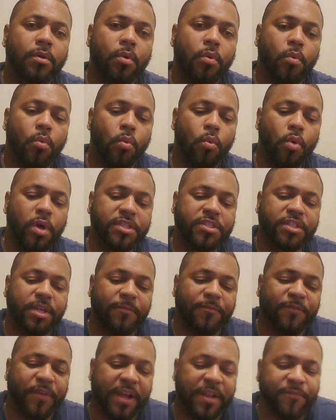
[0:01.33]
What's
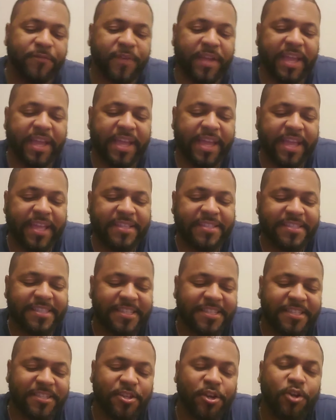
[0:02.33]
up, fight fans?
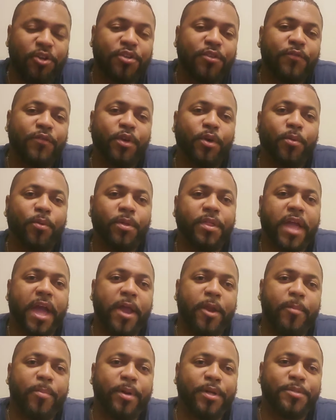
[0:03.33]
This is Kurt DeVille with
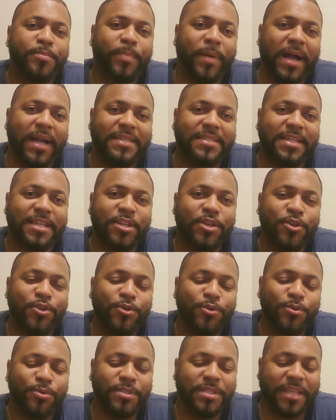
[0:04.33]
Counterpunch Boxing
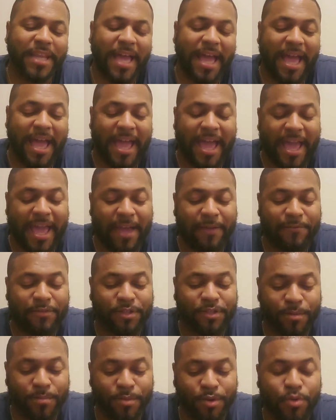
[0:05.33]
News, and I have
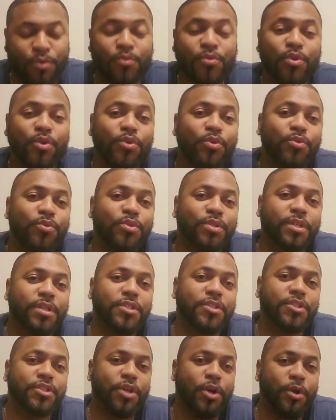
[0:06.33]
some new news
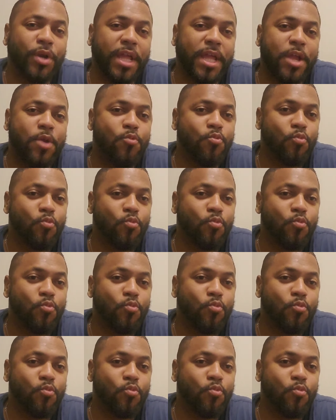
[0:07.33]
concerning